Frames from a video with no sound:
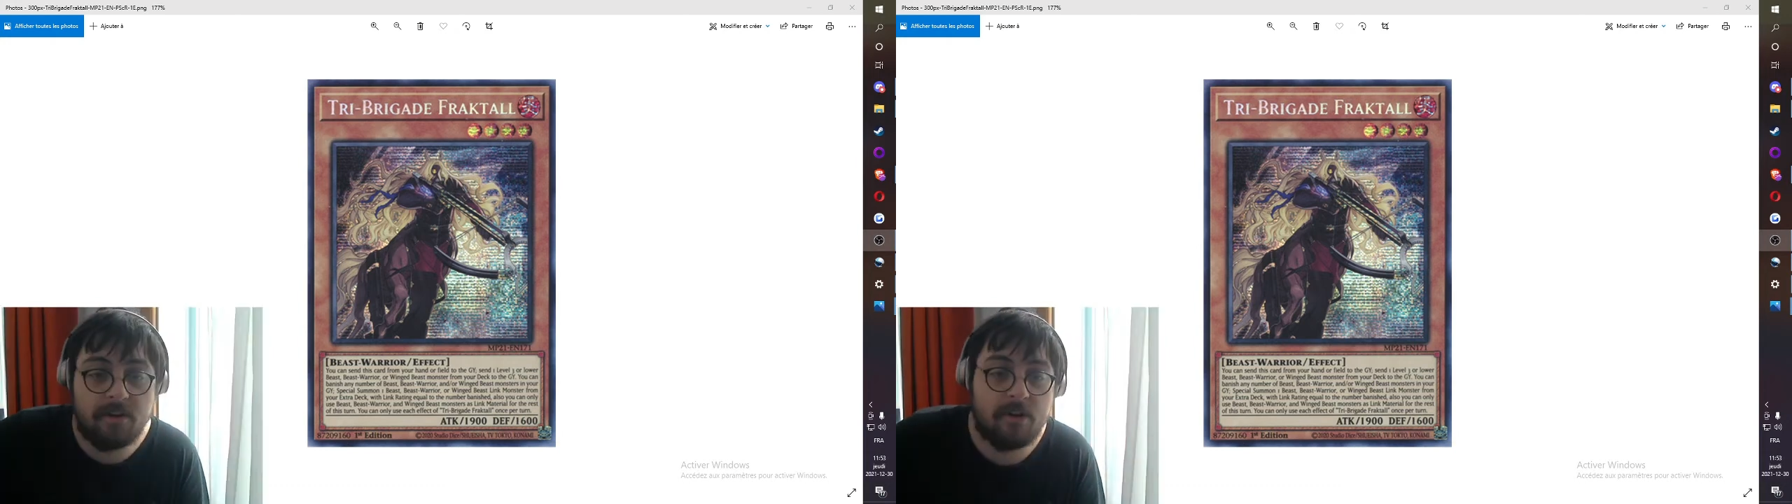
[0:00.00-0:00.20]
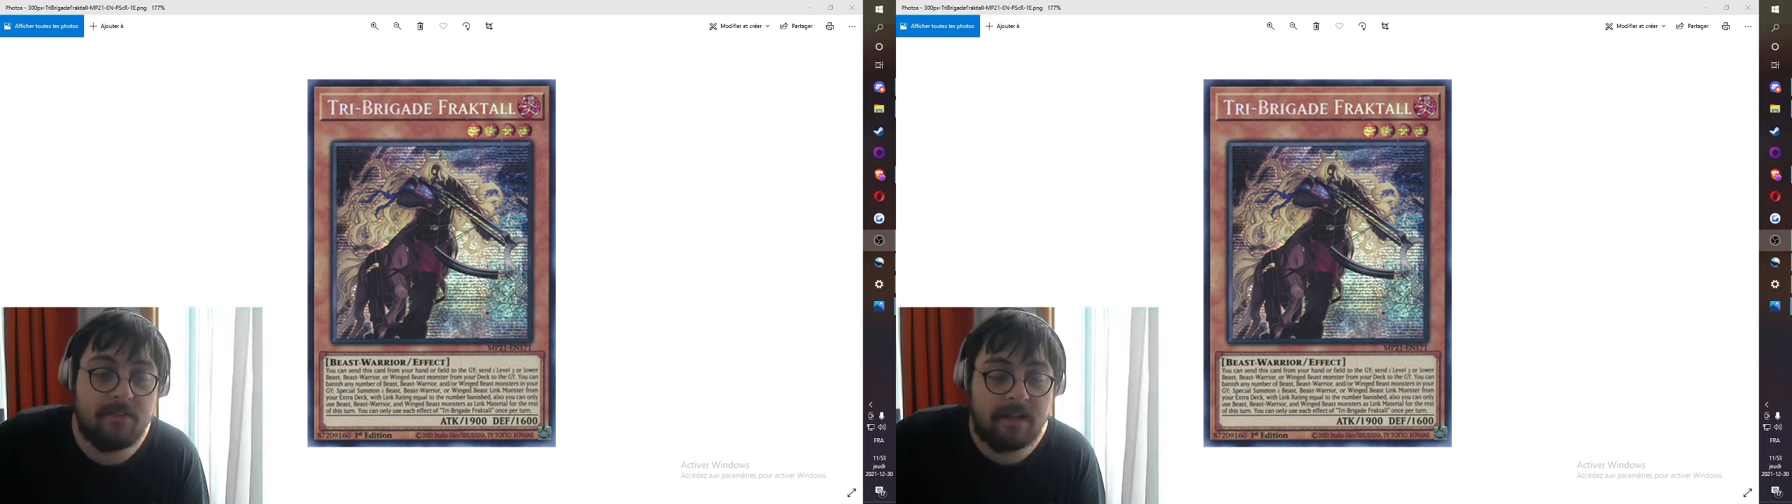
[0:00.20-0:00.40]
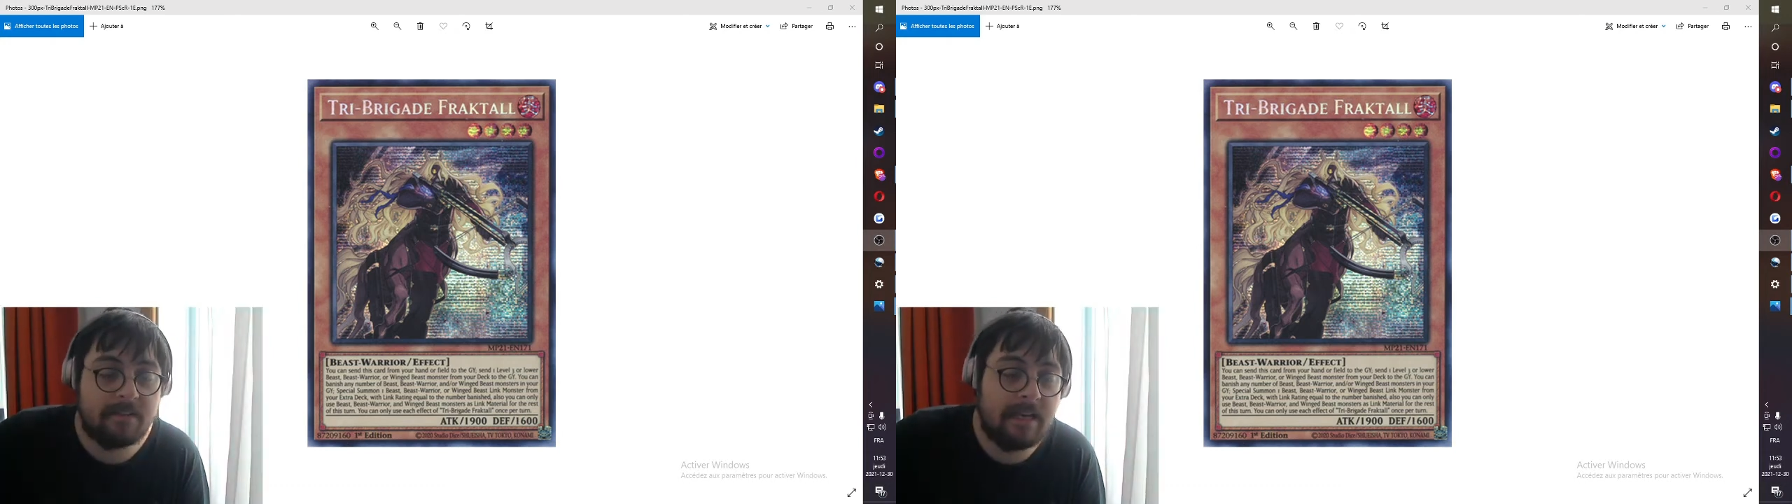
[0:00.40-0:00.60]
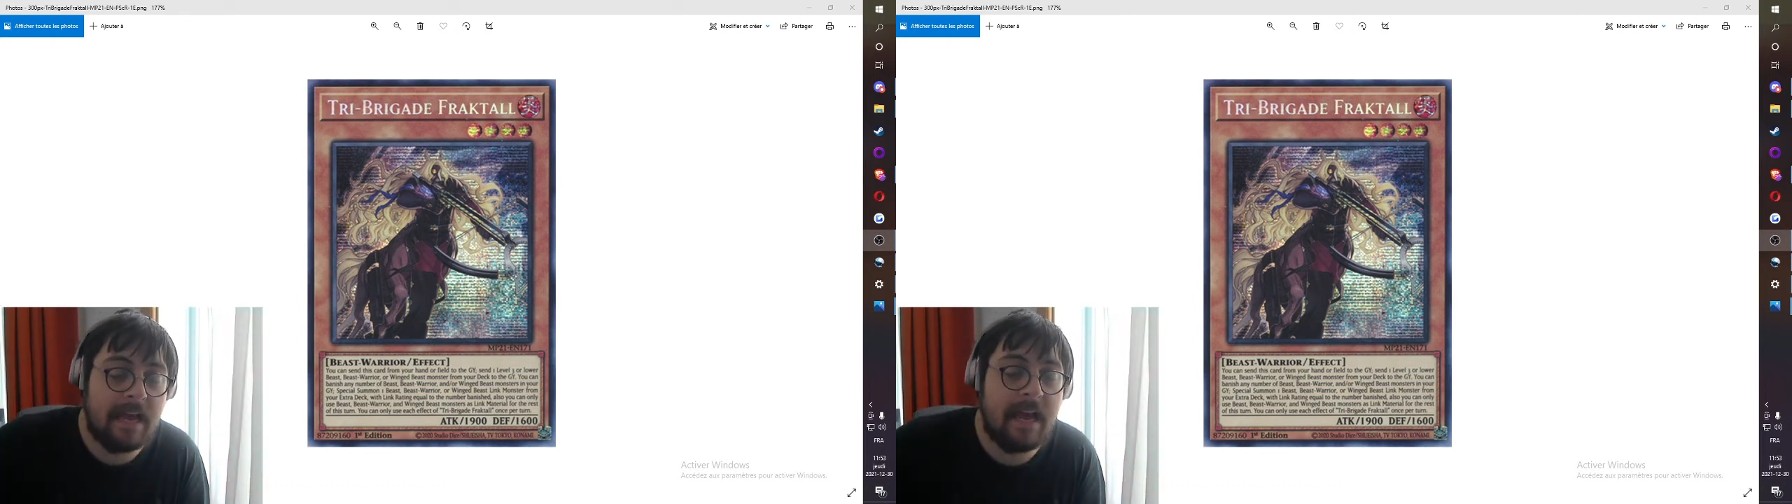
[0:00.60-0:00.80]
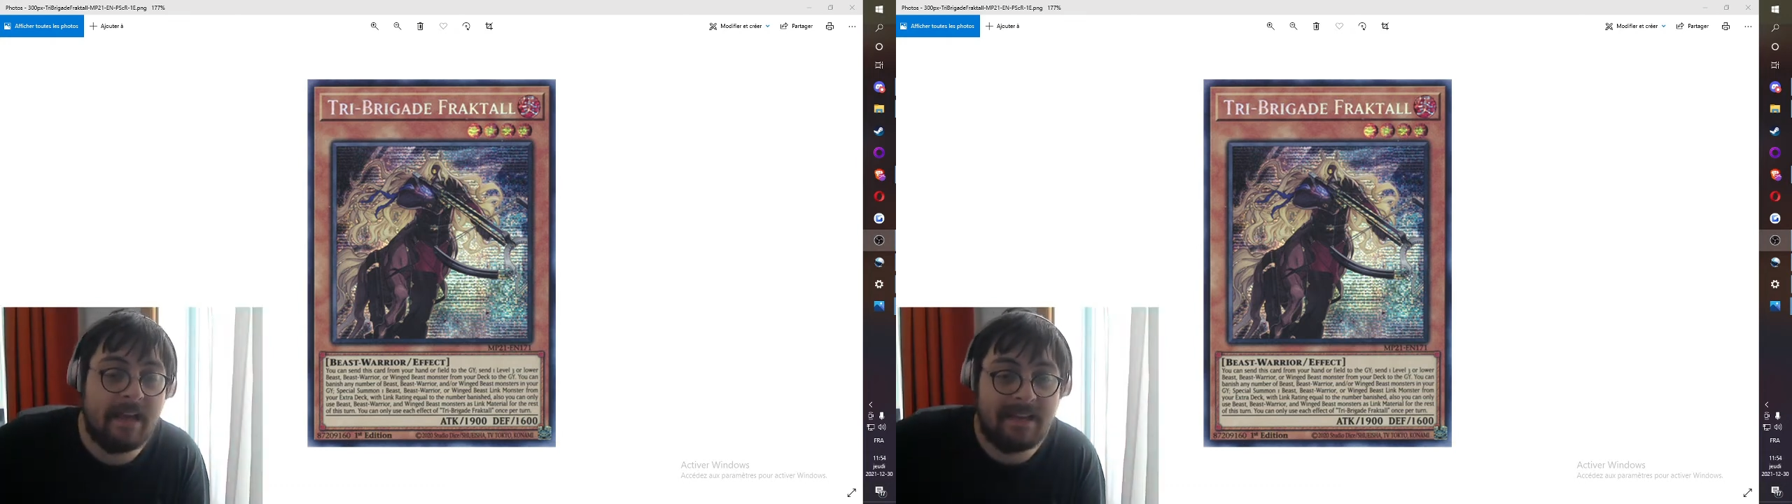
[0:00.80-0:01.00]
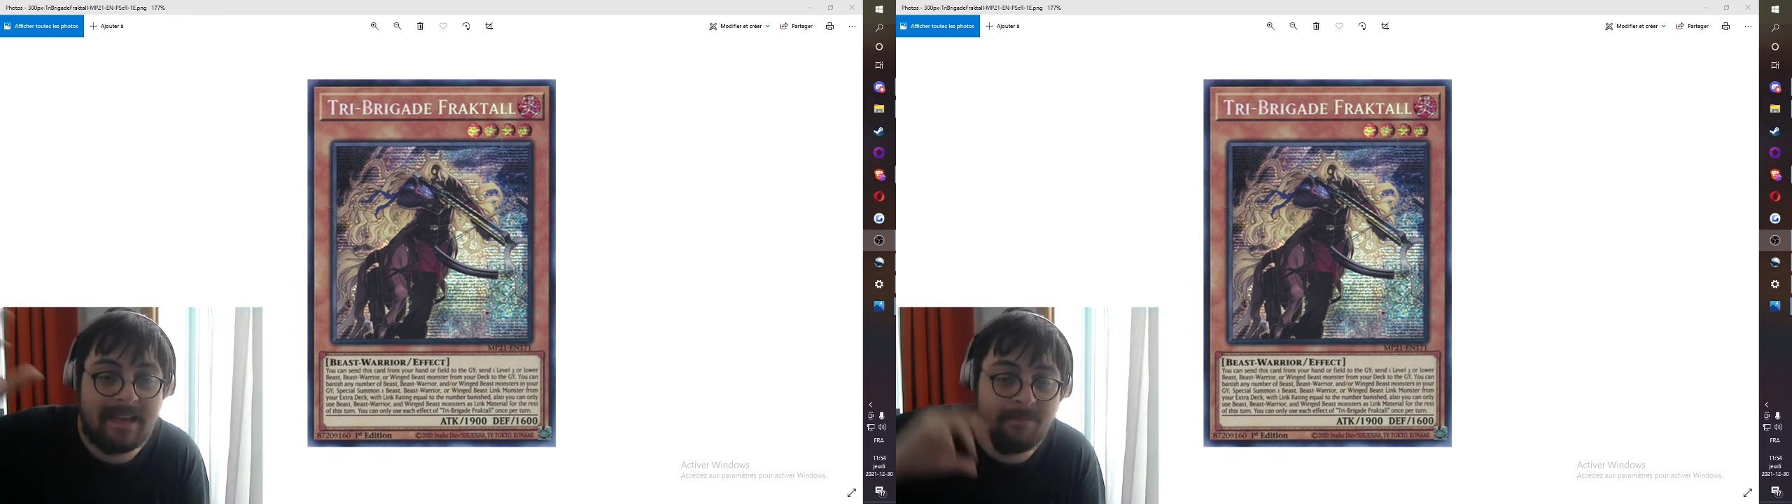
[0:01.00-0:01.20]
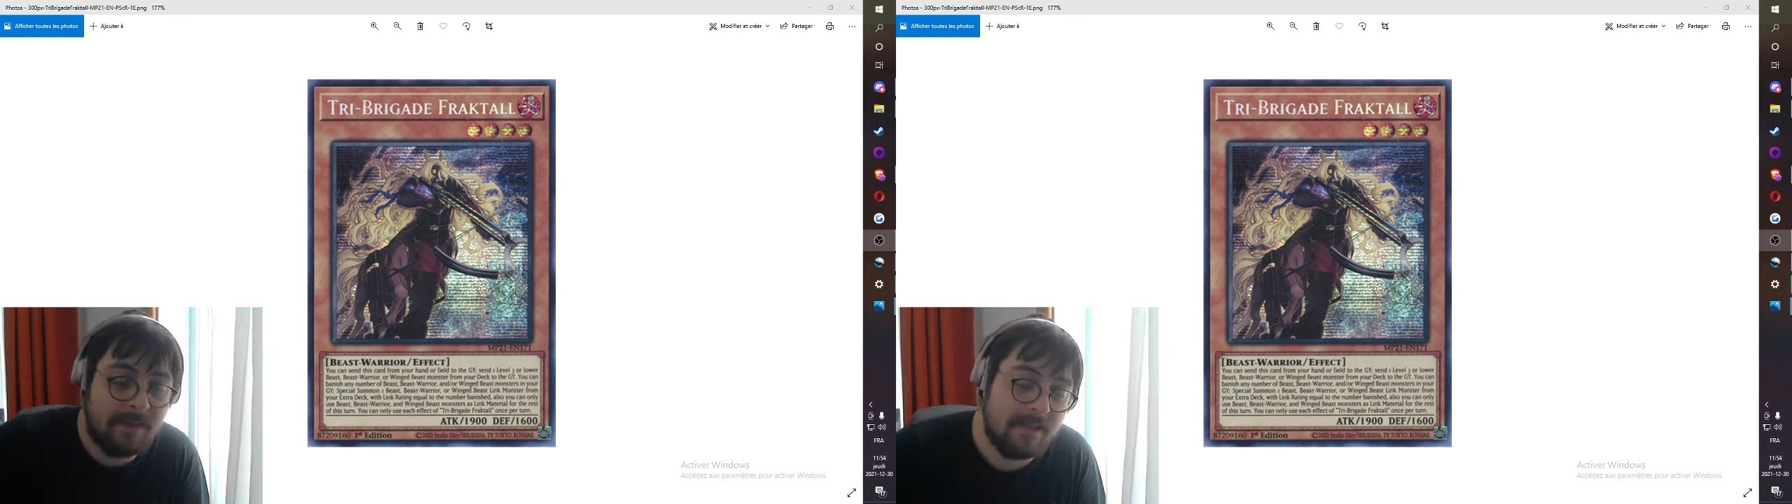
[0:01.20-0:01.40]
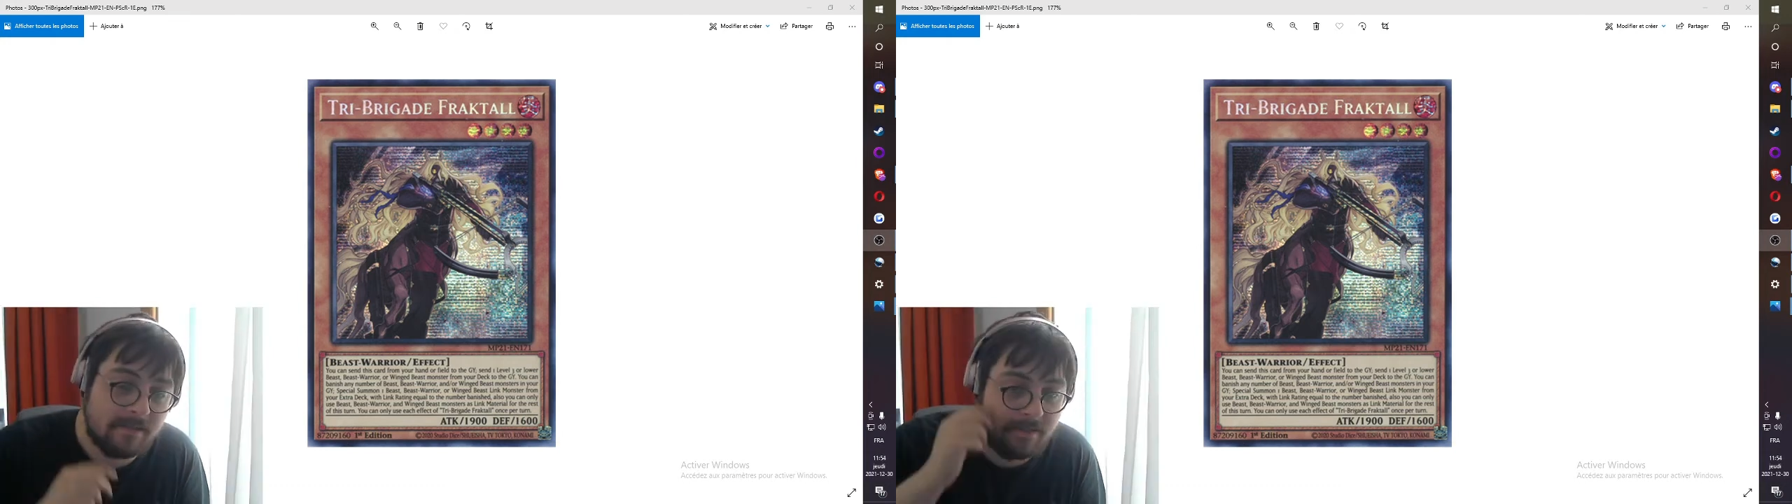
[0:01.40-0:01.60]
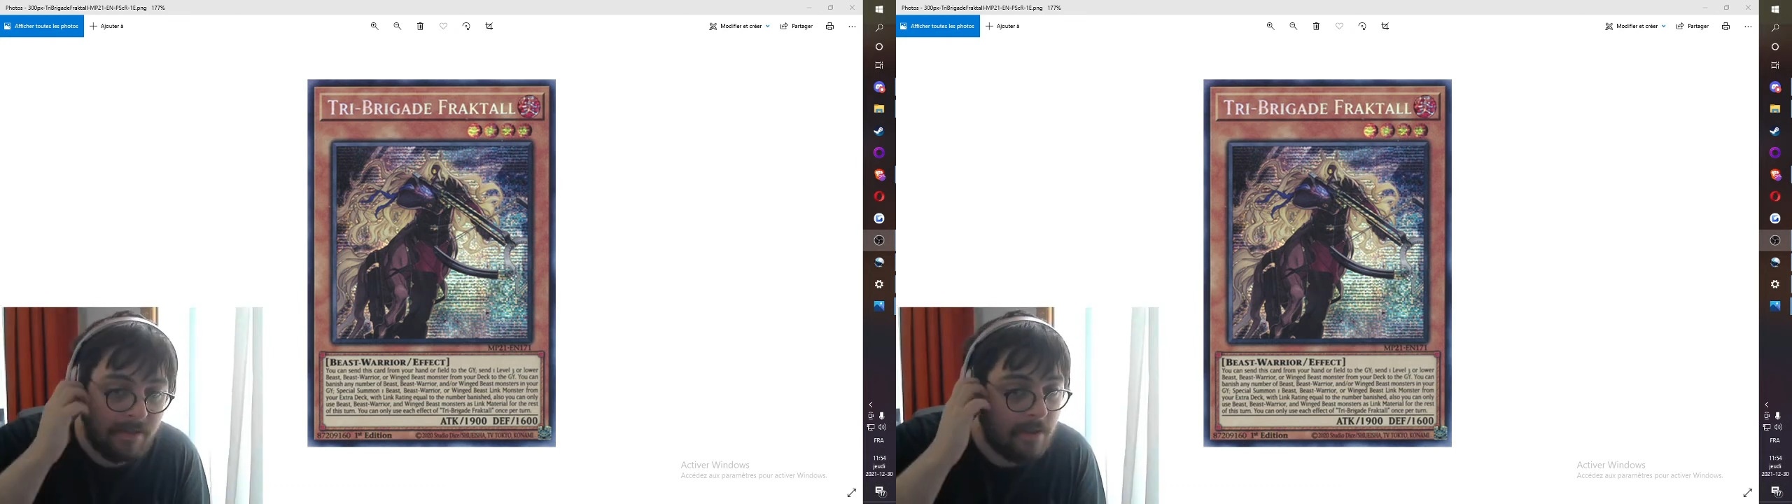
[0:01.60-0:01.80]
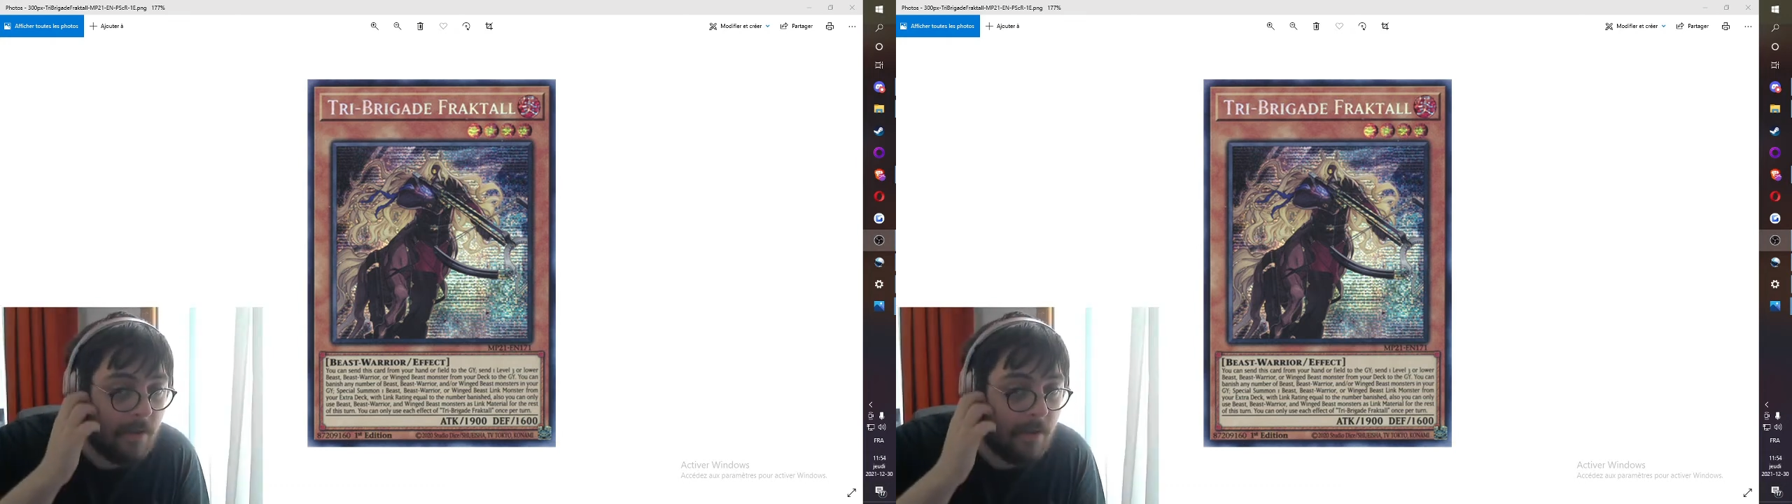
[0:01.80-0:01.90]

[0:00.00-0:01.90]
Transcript: Nerval to add a piece.